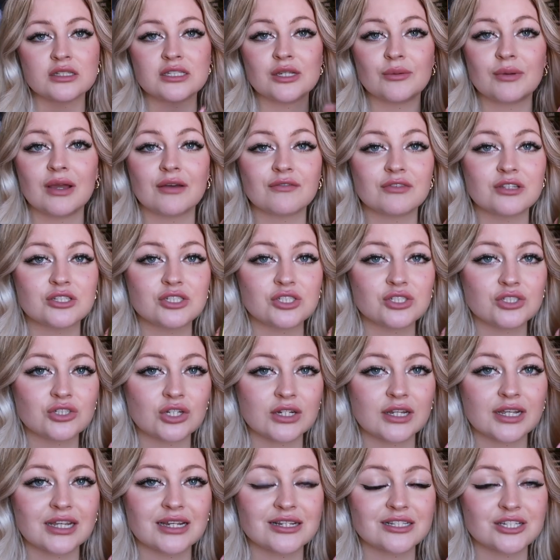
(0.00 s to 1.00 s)
So we have this
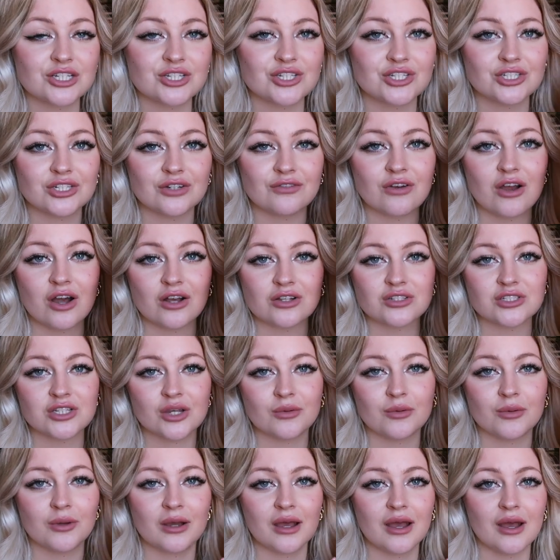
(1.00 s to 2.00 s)
stunning edition of
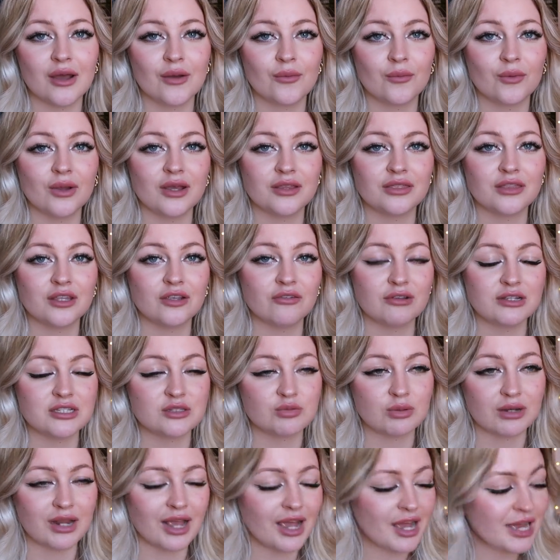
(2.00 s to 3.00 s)
Heartstopper with the green
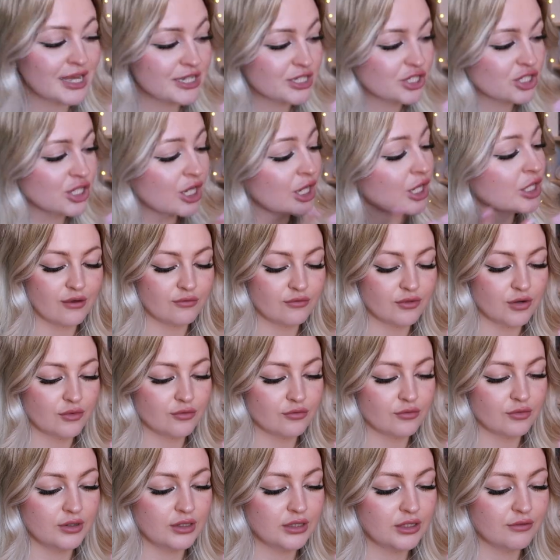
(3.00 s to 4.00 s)
sprayed edge. We have
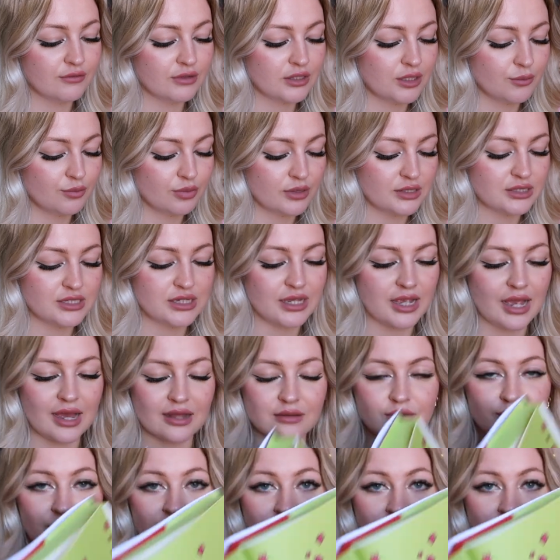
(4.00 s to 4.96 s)
a really, really pretty end